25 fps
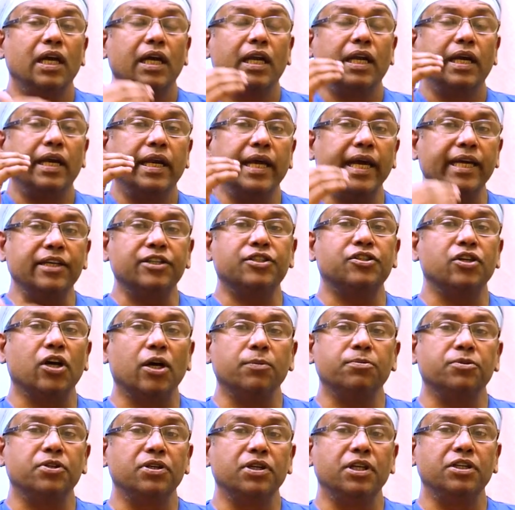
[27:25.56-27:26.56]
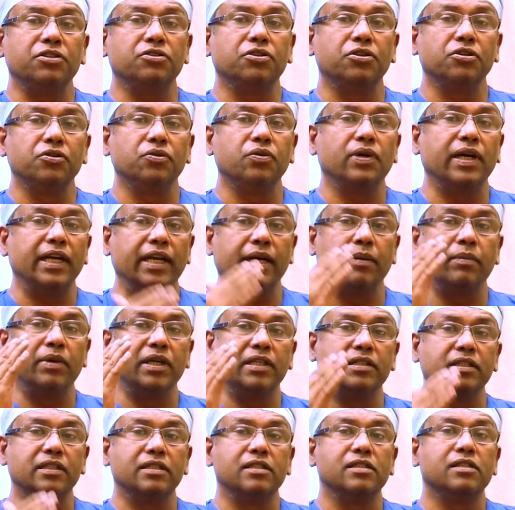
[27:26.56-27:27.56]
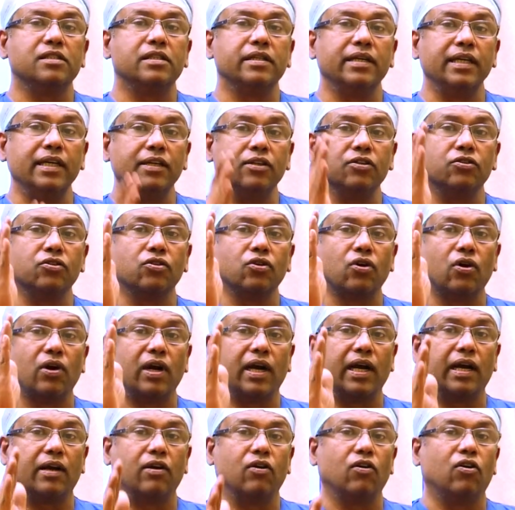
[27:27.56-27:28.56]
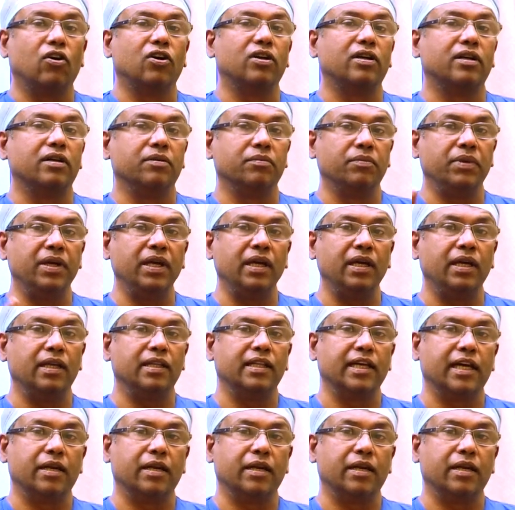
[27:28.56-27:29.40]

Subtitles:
Next option is to do an emergency thoracotomy.